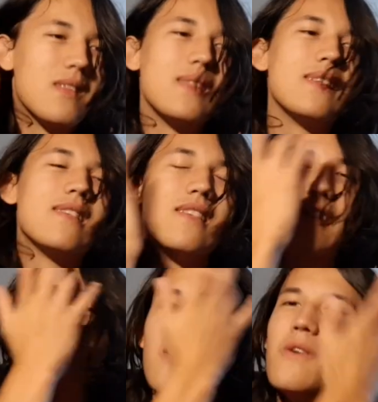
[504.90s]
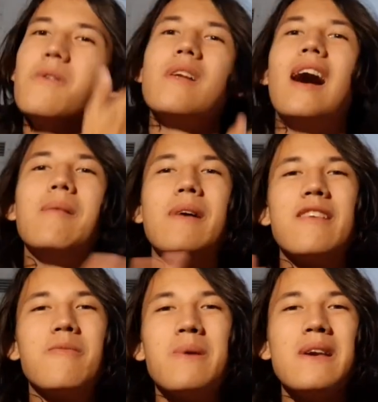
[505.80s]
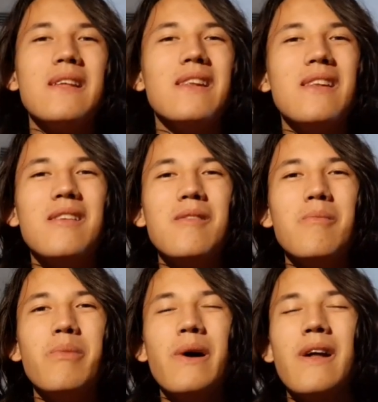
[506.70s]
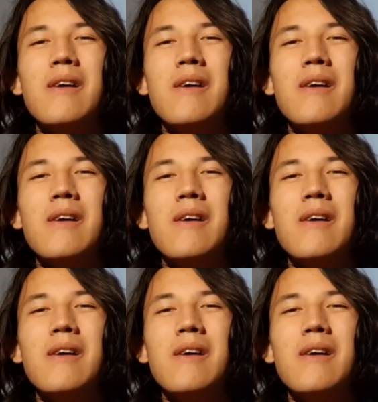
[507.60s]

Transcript: This is so not my speed, but